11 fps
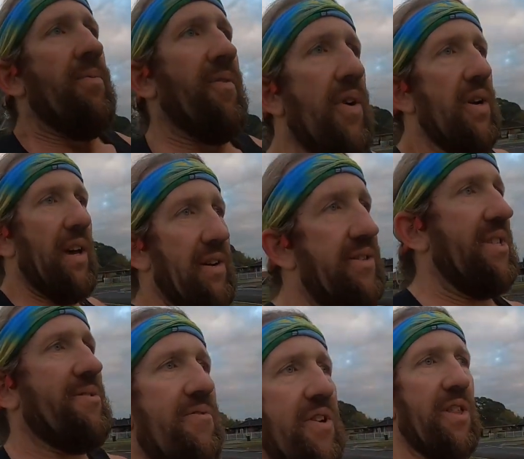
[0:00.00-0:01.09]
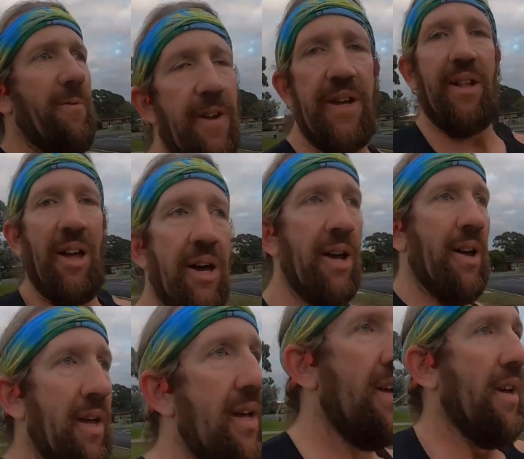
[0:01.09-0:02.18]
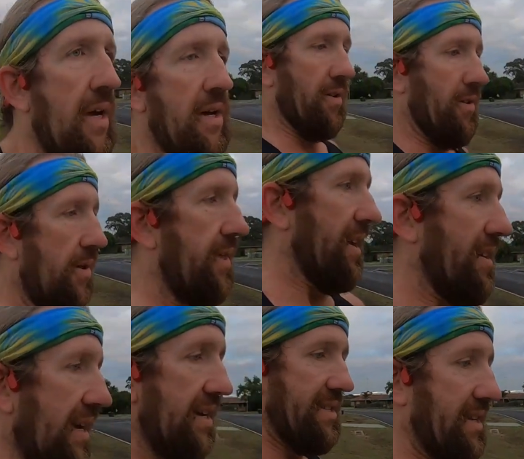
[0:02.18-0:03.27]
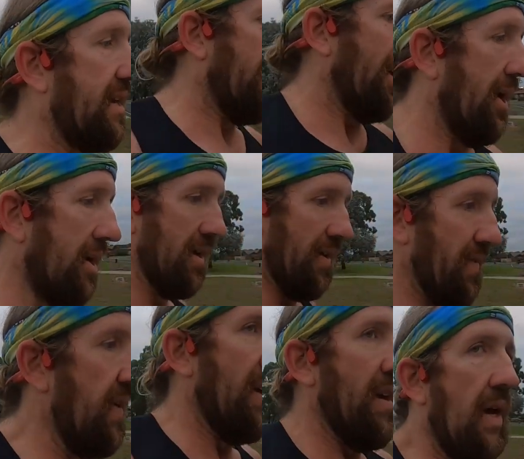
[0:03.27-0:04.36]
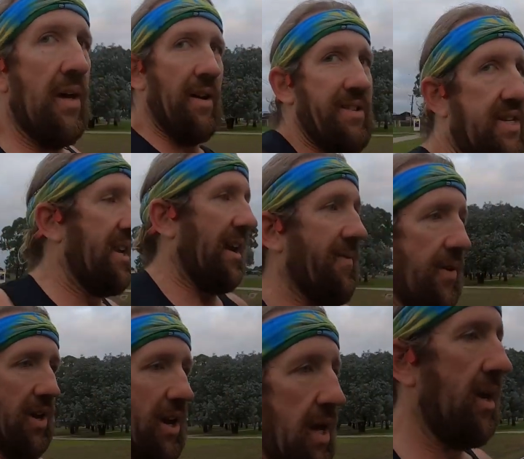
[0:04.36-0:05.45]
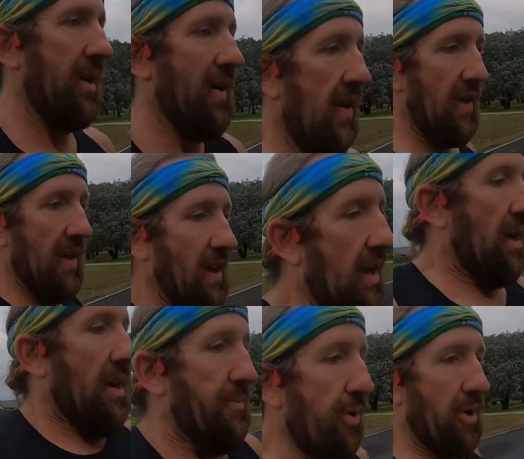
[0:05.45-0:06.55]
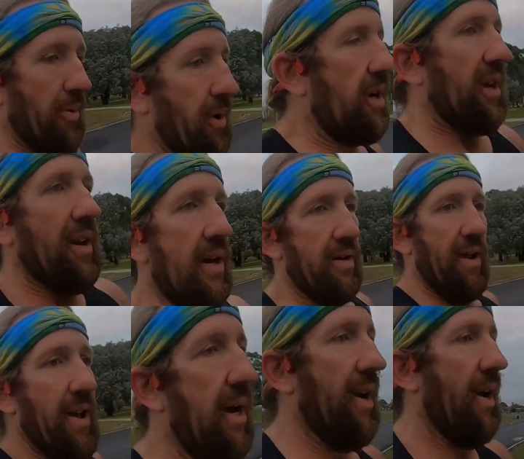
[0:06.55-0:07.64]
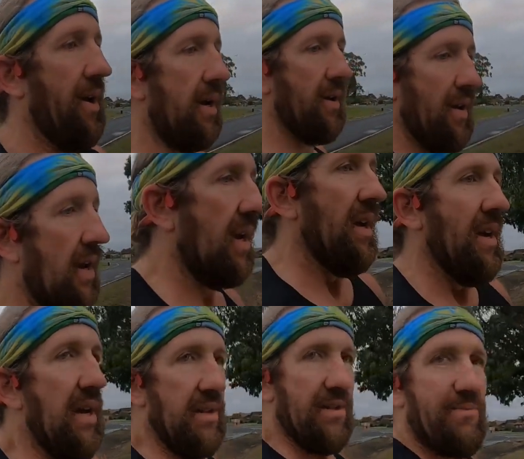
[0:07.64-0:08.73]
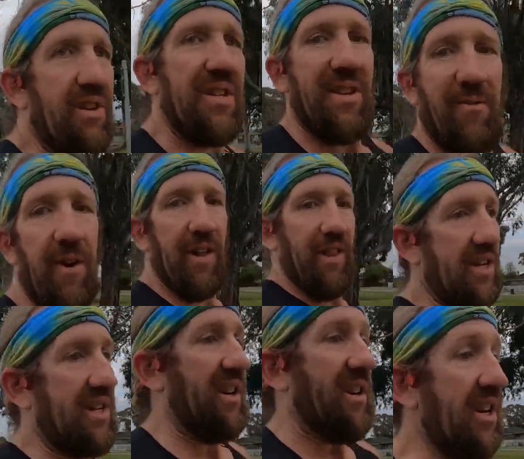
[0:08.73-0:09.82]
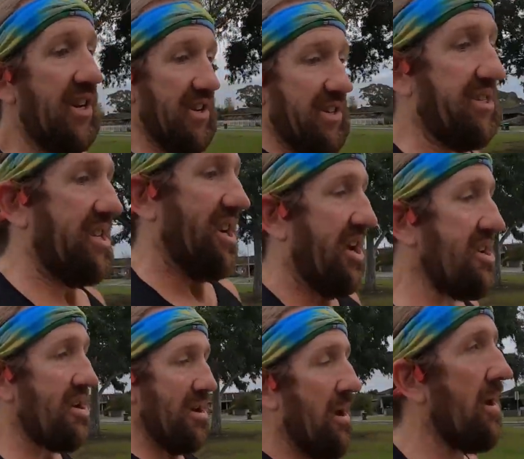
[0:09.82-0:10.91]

But right now it doesn't really feel all that easy. I did have a pre-workout just because I felt like I needed it today.